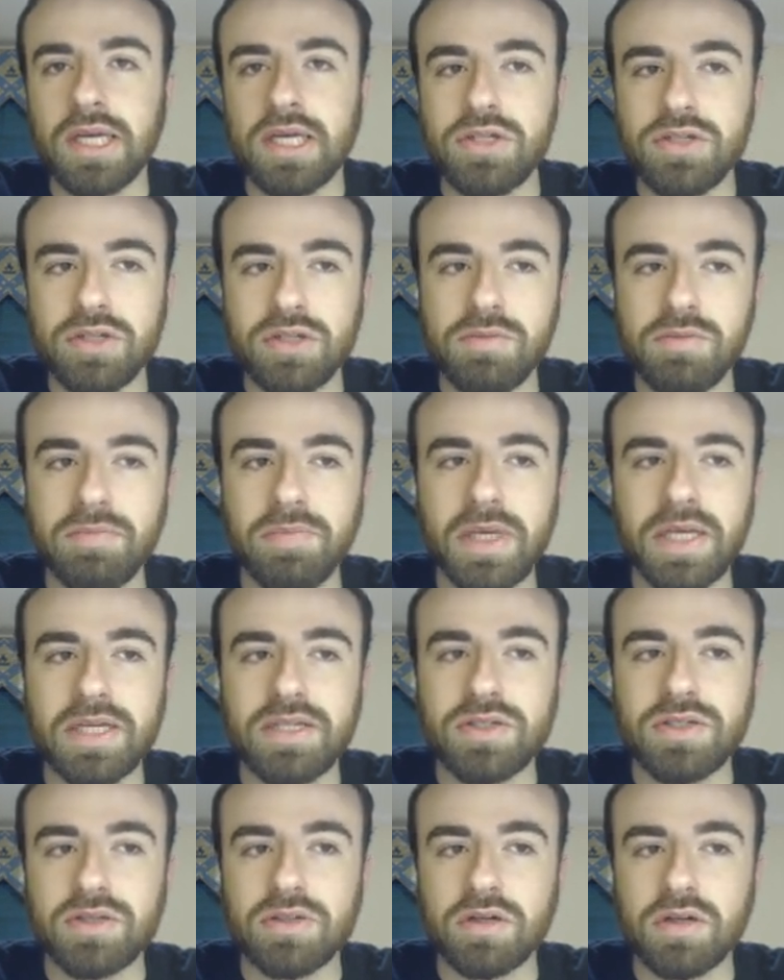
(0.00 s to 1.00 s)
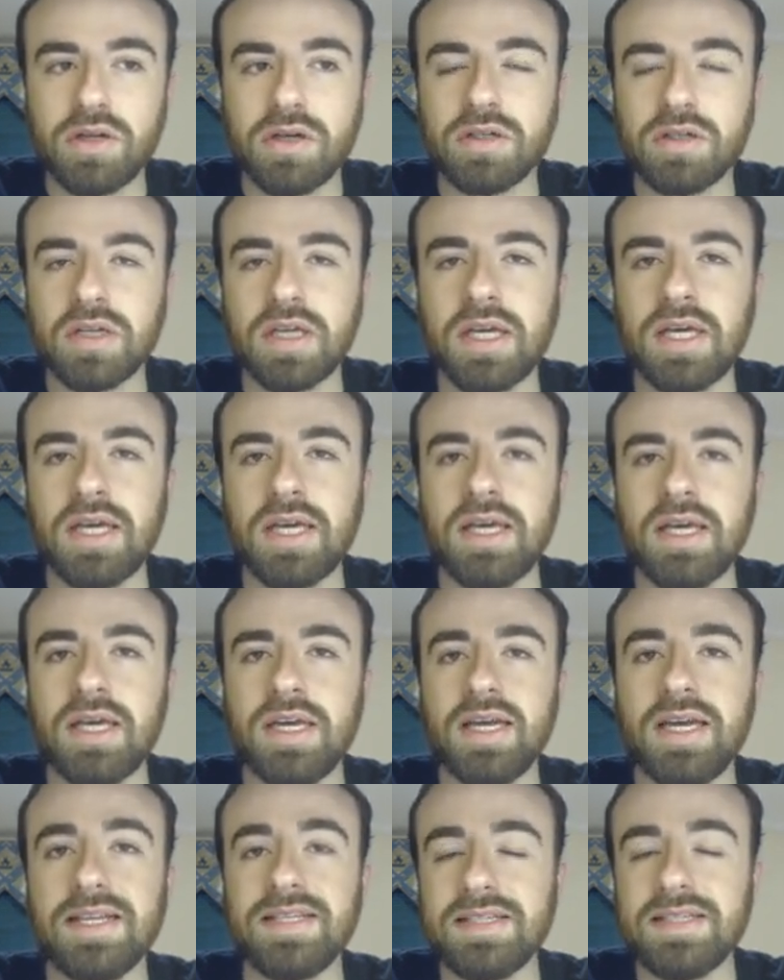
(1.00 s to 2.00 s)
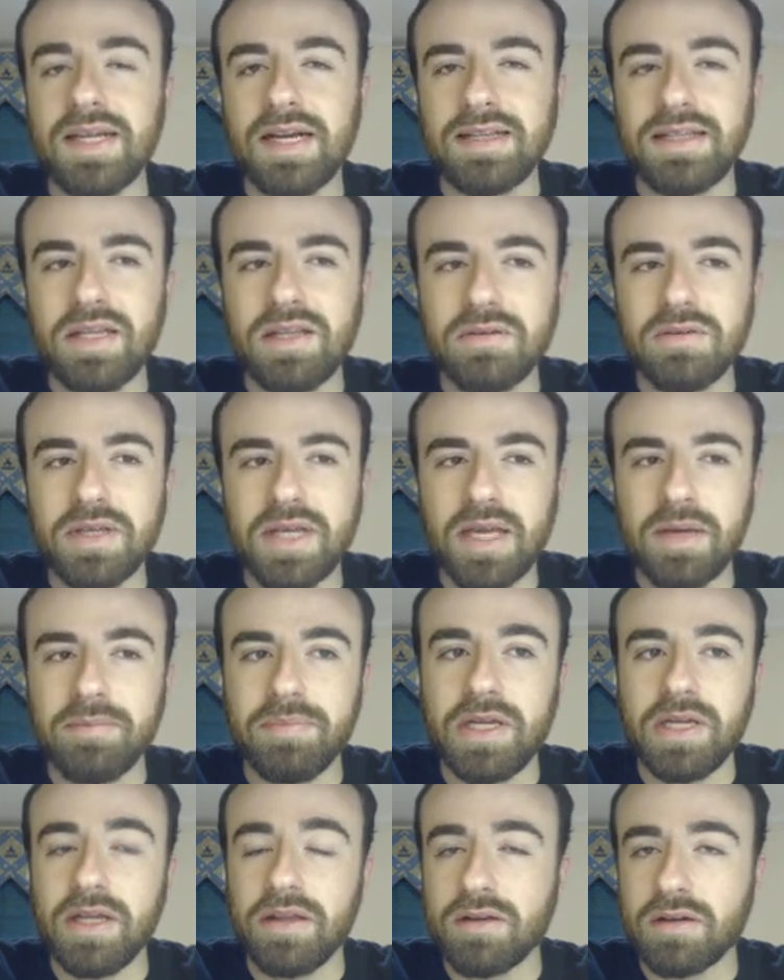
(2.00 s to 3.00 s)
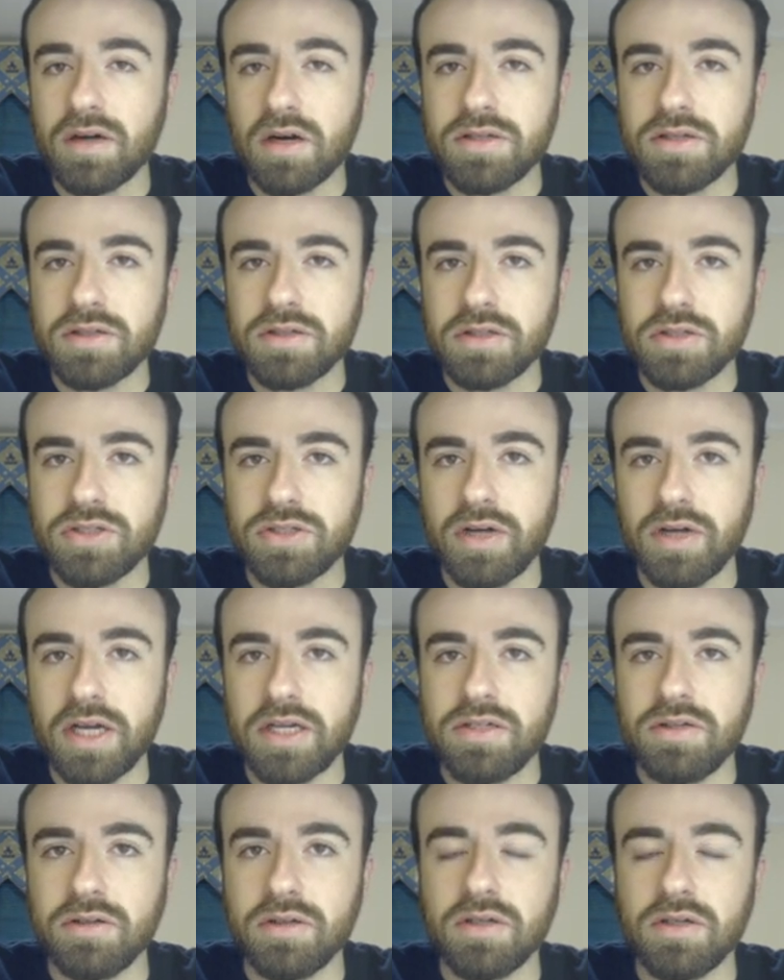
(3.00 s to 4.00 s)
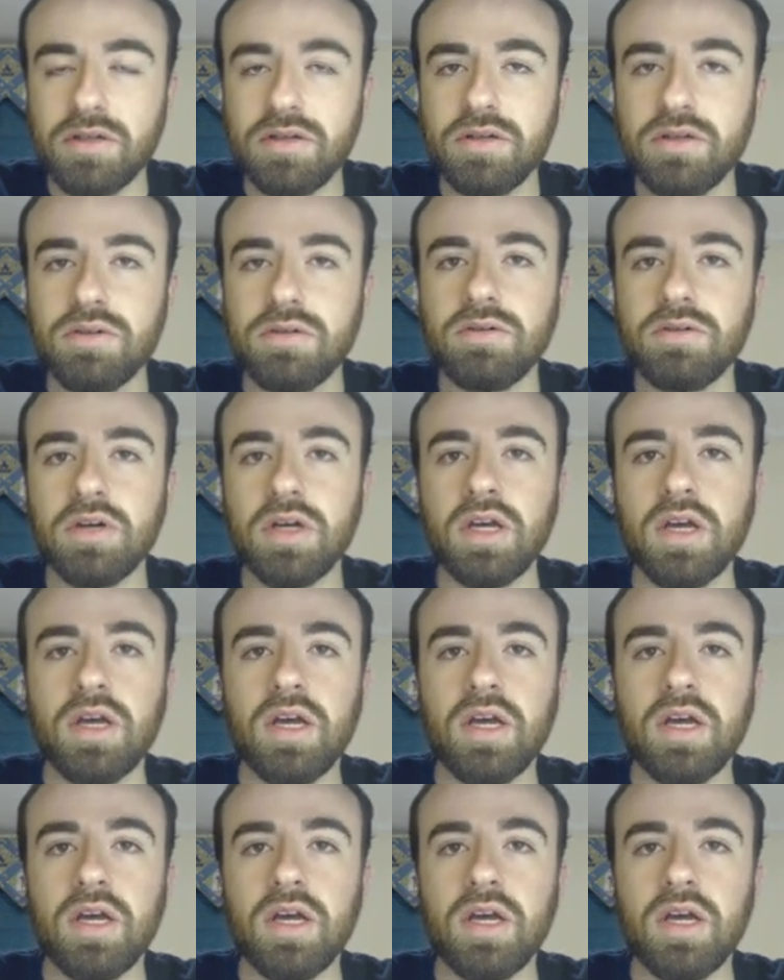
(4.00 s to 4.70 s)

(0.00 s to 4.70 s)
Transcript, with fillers: It shouldn't be as strong. It's not that you can't beat it. There are certain strategies you can do.